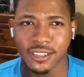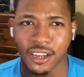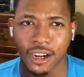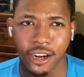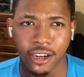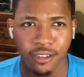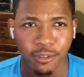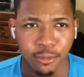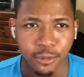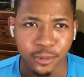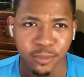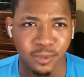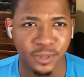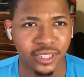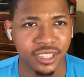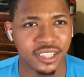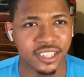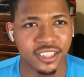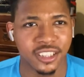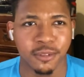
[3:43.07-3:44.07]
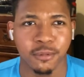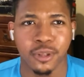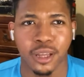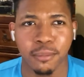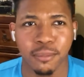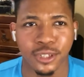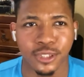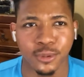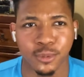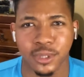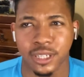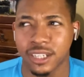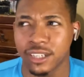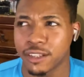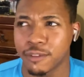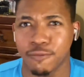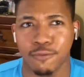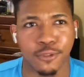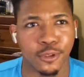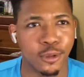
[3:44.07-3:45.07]
we're getting the numbers, we're getting
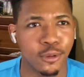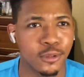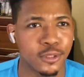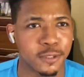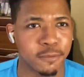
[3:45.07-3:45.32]
them views,